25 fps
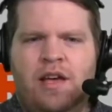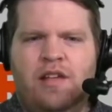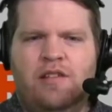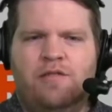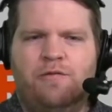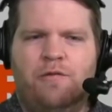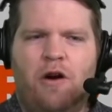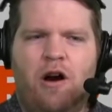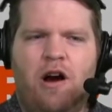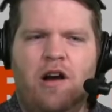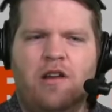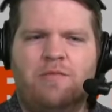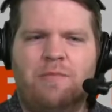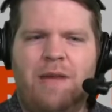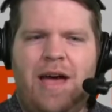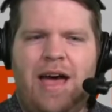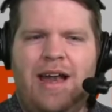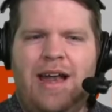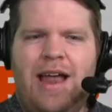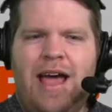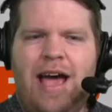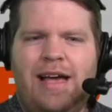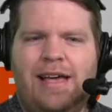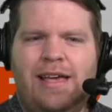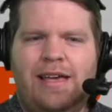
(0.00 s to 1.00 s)
As far as
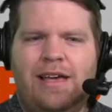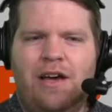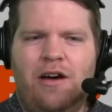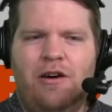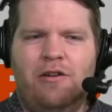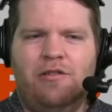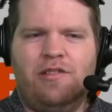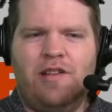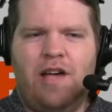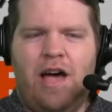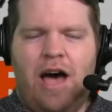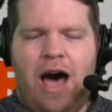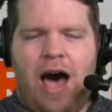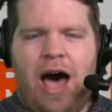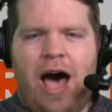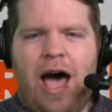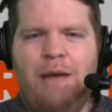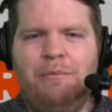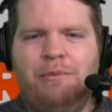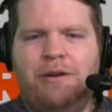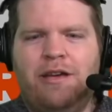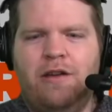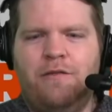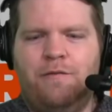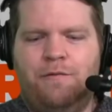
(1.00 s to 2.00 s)
Matt Nagy goes,
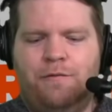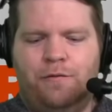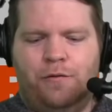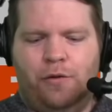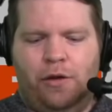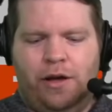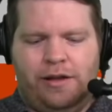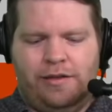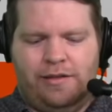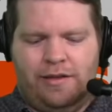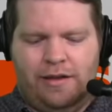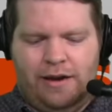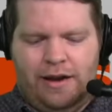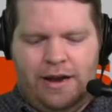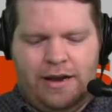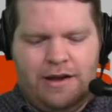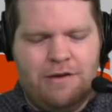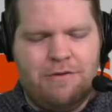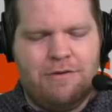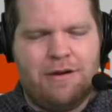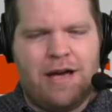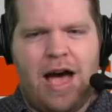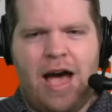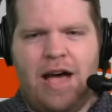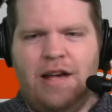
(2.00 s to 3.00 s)
I'm conflicted, and
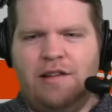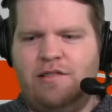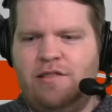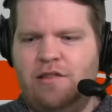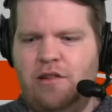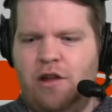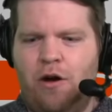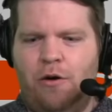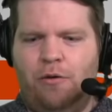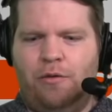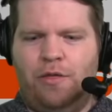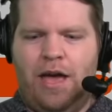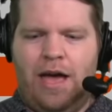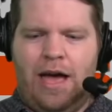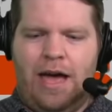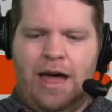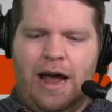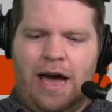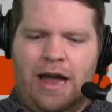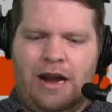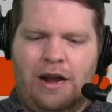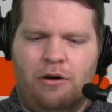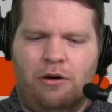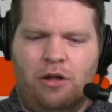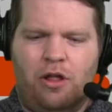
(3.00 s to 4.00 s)
you guys know that. And
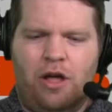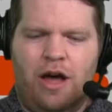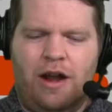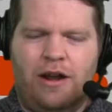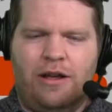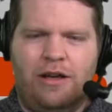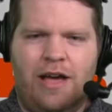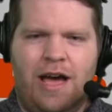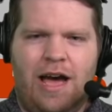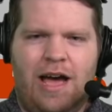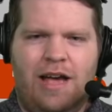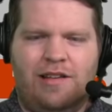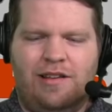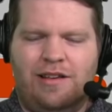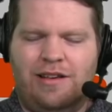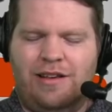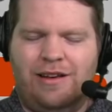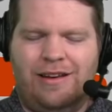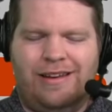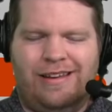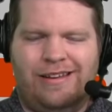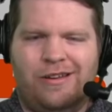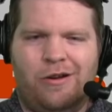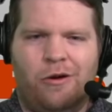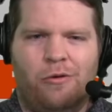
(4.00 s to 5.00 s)
I know a lot of you guys,
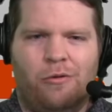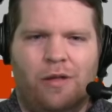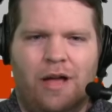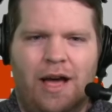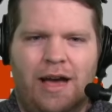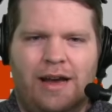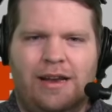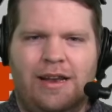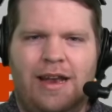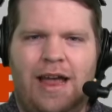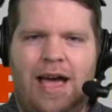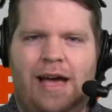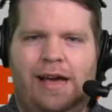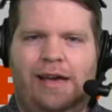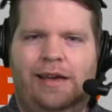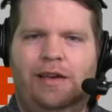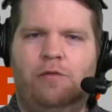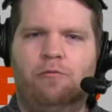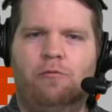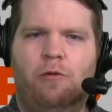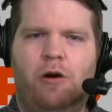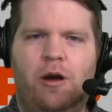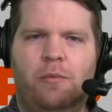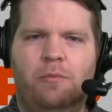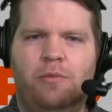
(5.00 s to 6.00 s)
you don't like Nagy.
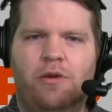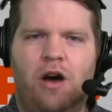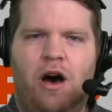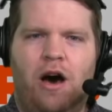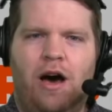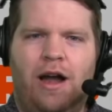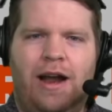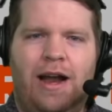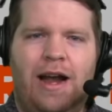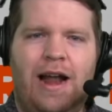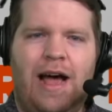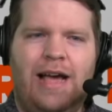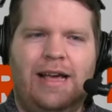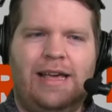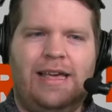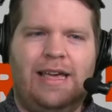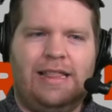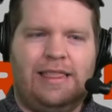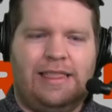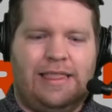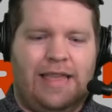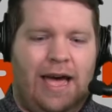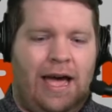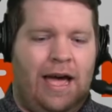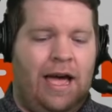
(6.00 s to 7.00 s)
You want him gone, and I
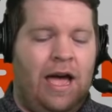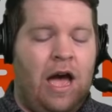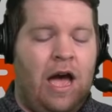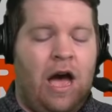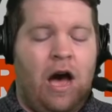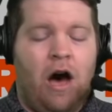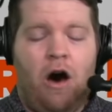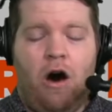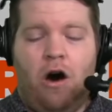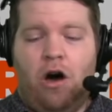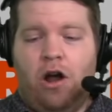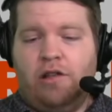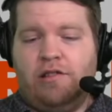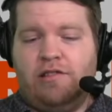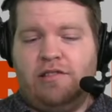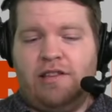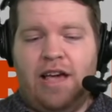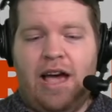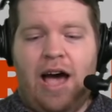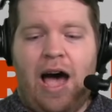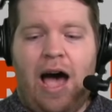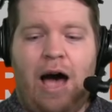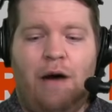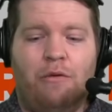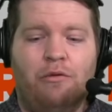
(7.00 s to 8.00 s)
get that. Honestly,
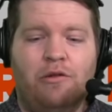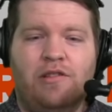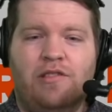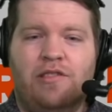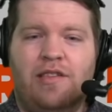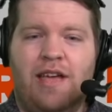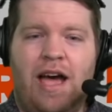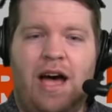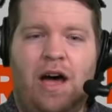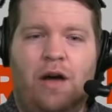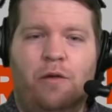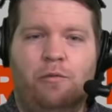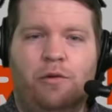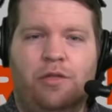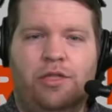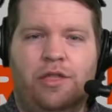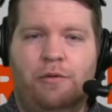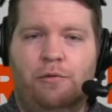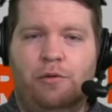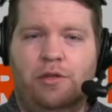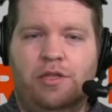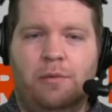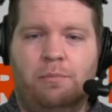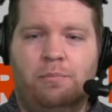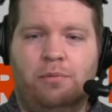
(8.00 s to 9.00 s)
I was down
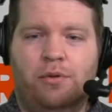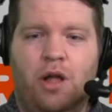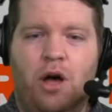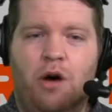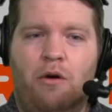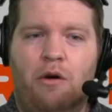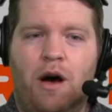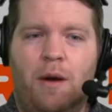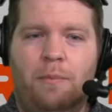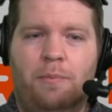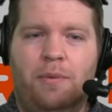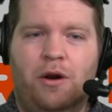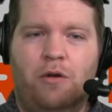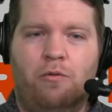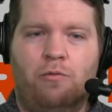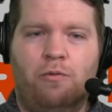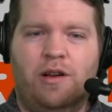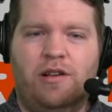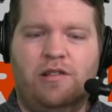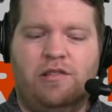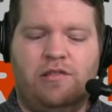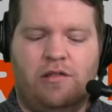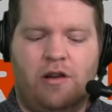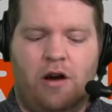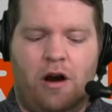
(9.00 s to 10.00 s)
with a blow-up and a
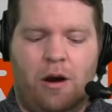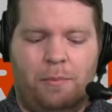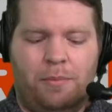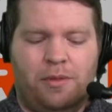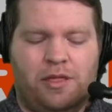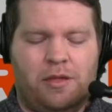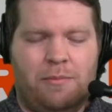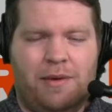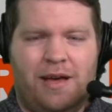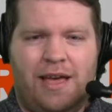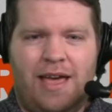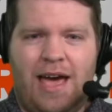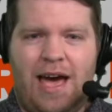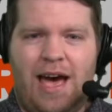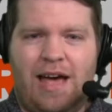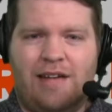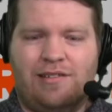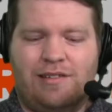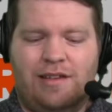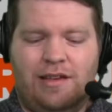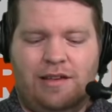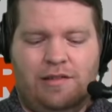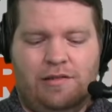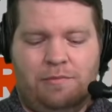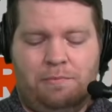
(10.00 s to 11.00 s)
restart, but the
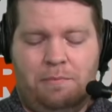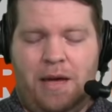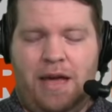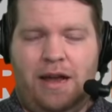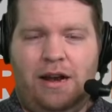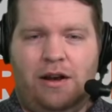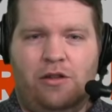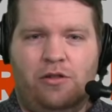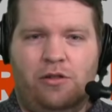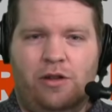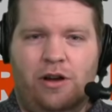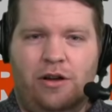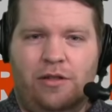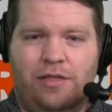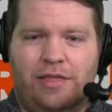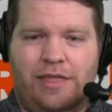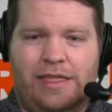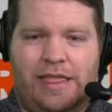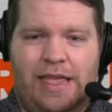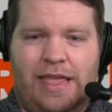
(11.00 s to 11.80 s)
McCaskeys made it clear.